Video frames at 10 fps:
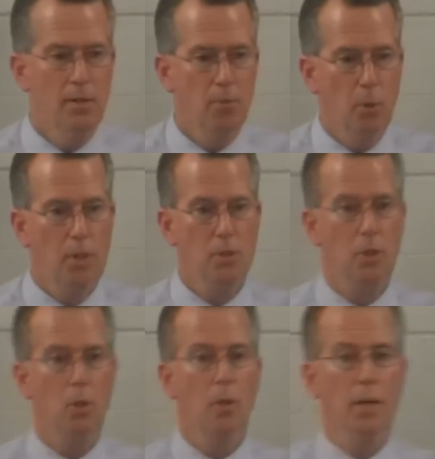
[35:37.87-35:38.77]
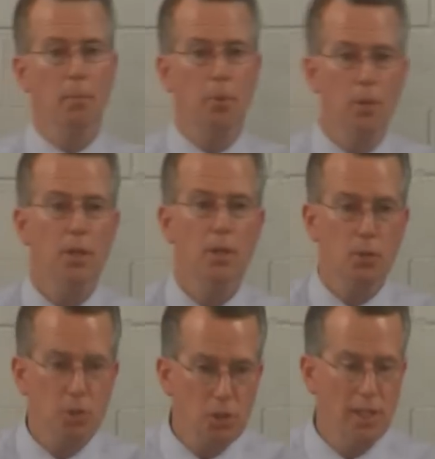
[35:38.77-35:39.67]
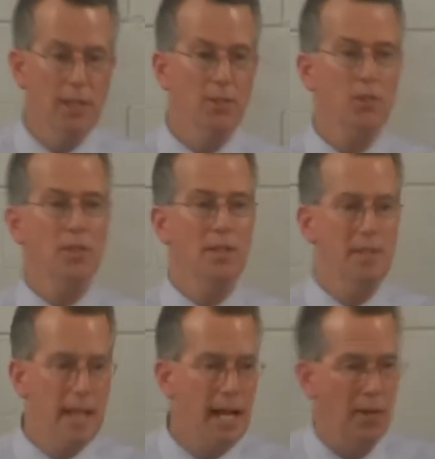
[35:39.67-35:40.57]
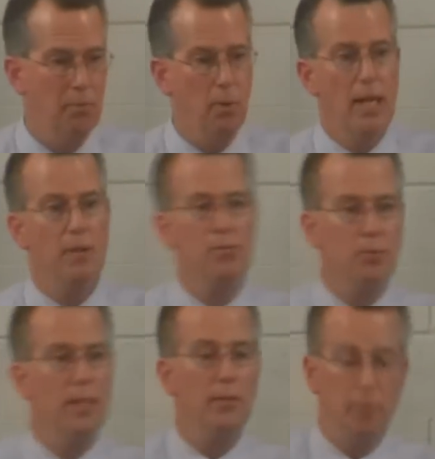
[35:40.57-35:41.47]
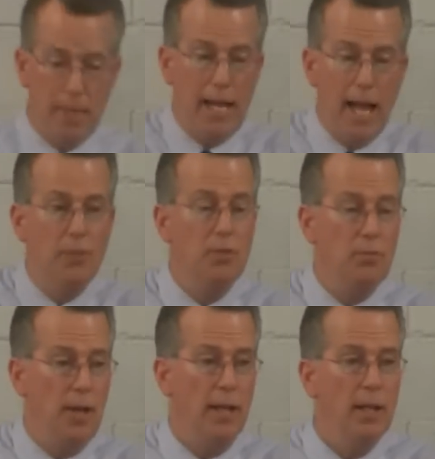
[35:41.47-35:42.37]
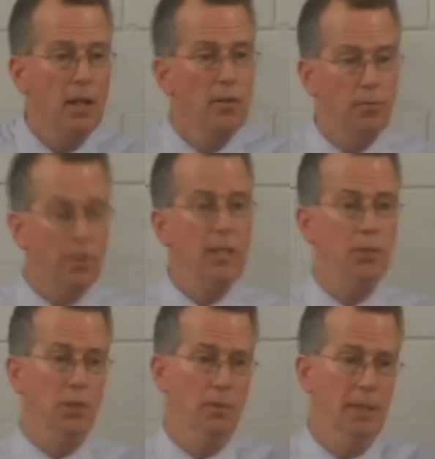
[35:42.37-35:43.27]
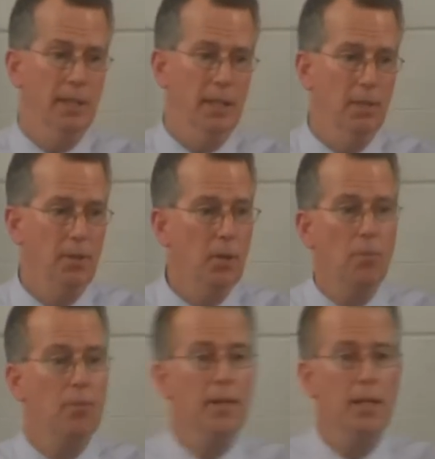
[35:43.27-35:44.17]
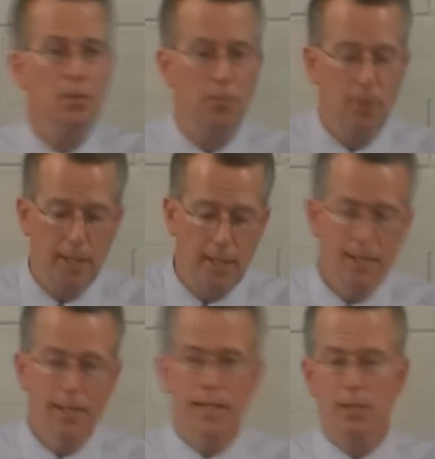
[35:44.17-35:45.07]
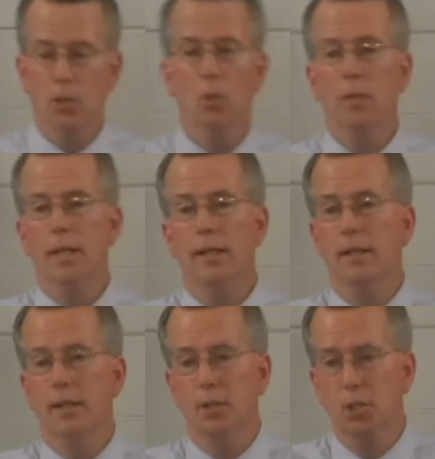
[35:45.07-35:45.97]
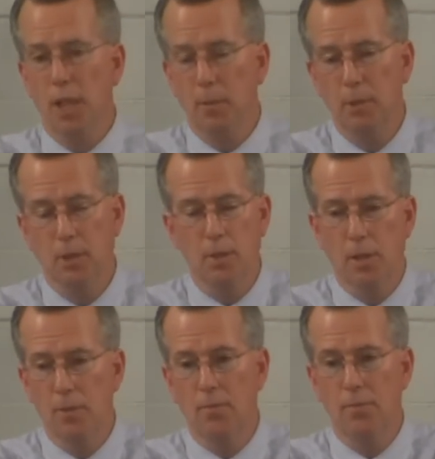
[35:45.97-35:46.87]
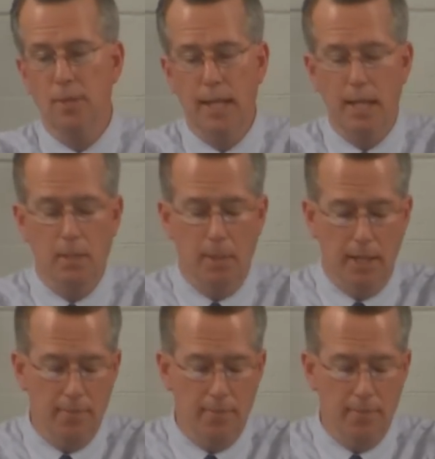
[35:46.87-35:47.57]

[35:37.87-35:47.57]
for His glory. Put your sins to death, break free of them. He has, in fact, freed you and if you don't think you're free, it's only a deception of the enemy.